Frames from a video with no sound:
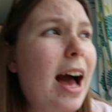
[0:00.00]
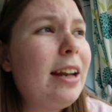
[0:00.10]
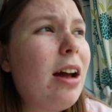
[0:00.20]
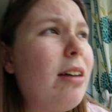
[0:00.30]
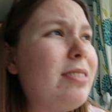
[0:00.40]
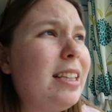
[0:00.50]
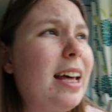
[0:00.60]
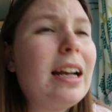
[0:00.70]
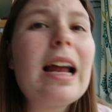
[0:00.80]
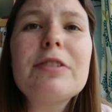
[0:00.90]
And obviously
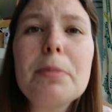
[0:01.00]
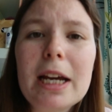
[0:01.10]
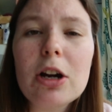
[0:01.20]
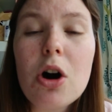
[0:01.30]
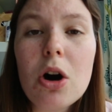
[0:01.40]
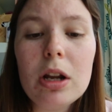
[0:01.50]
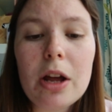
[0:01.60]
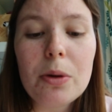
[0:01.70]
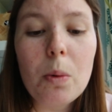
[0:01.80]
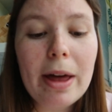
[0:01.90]
then I'll have to make a call
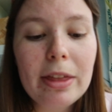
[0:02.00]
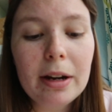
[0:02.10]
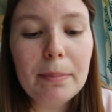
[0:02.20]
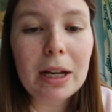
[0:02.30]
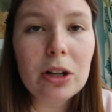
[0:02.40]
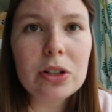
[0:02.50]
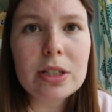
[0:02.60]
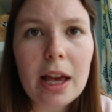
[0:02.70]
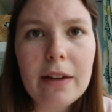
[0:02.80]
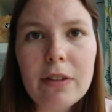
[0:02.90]
on the weather,
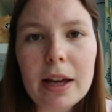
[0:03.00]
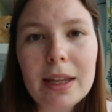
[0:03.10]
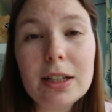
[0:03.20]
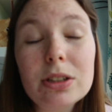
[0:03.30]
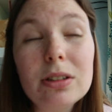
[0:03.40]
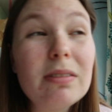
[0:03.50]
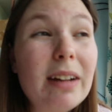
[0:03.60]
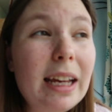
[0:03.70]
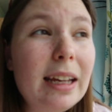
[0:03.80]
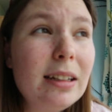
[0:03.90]
because if I think it's gonna
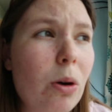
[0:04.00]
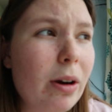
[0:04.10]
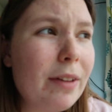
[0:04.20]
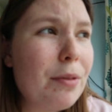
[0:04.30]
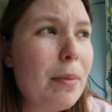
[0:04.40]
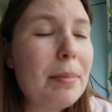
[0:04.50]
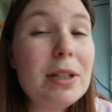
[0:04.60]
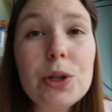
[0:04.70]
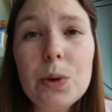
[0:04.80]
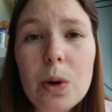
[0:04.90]
rain or if it might be
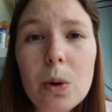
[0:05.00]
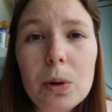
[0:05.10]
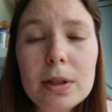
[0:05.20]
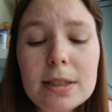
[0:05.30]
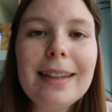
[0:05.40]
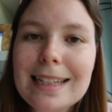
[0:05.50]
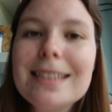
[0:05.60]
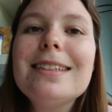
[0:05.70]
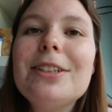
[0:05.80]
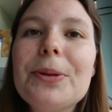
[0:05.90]
too cold.
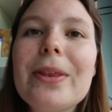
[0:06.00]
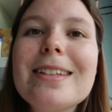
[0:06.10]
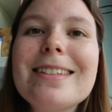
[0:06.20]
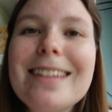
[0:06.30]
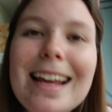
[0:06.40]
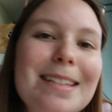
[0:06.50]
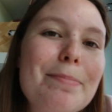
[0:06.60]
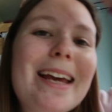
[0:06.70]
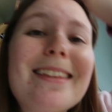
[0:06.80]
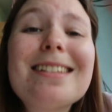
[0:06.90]
Let's do this. Let's
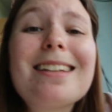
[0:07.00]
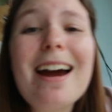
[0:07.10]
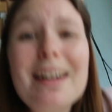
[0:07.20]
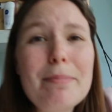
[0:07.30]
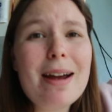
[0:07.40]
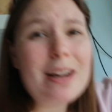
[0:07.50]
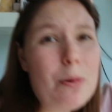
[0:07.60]
make this garden party